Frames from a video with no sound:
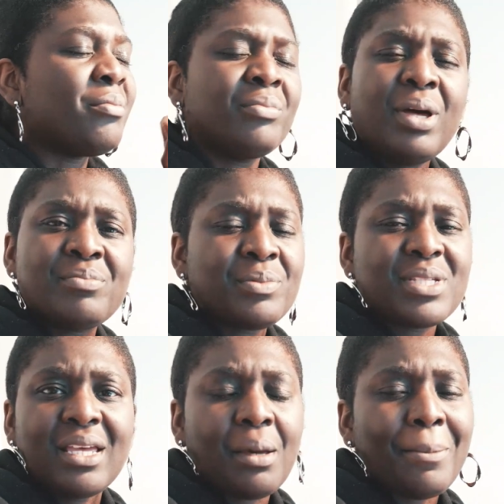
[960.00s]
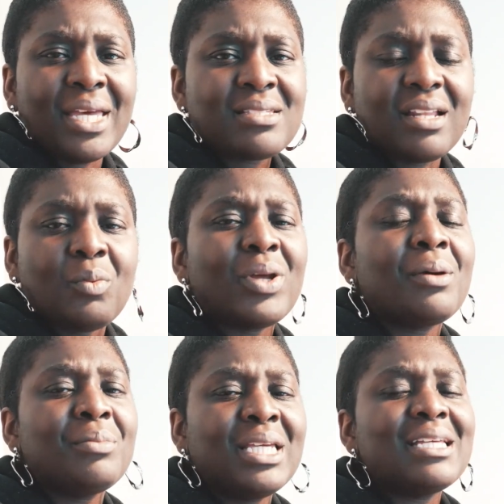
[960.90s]
I'm saying a baseline. What I
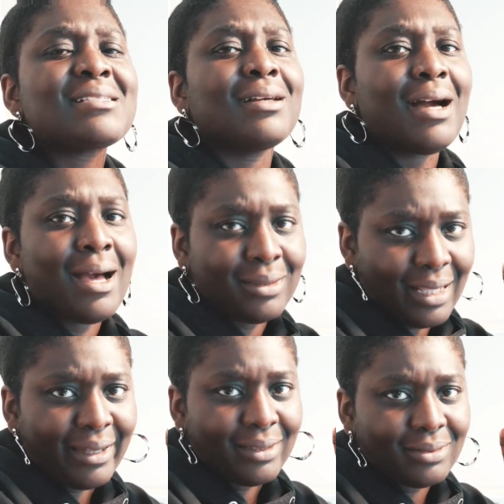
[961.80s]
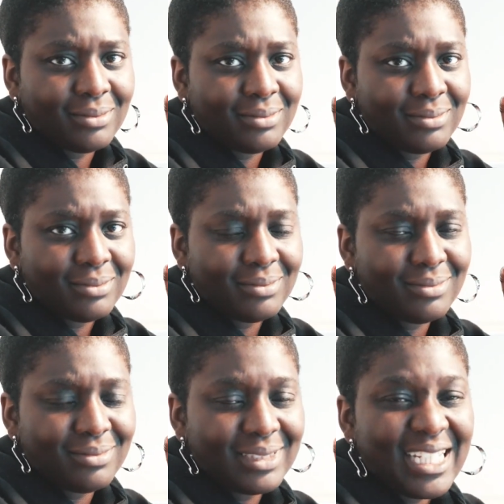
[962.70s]
mean is a guideline.
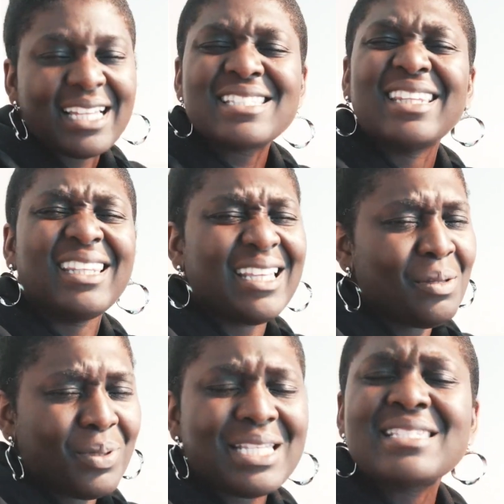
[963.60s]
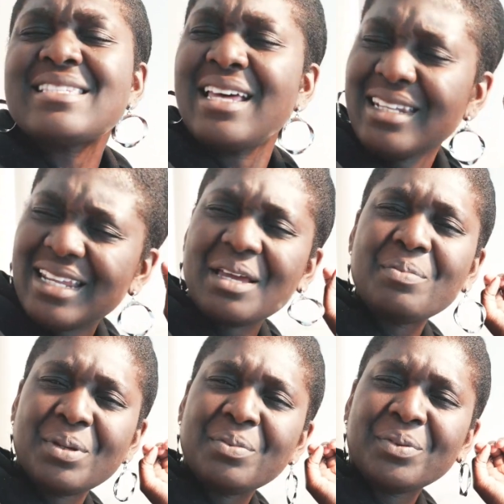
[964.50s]
It's late, it's Sunday,
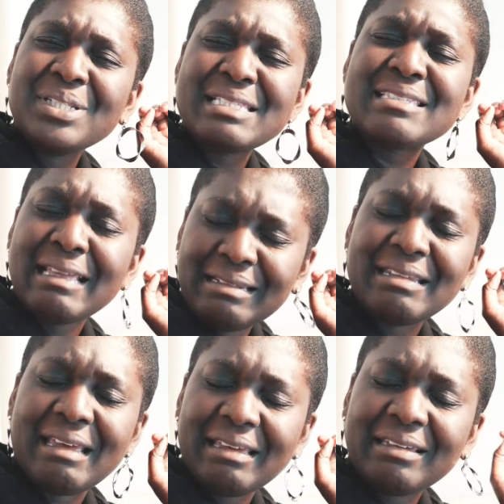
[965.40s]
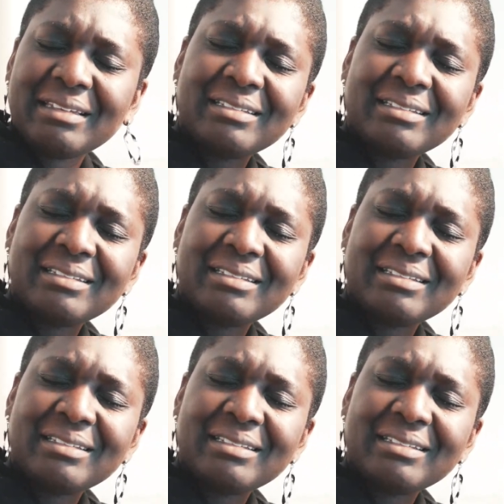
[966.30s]
people, it's Sunday.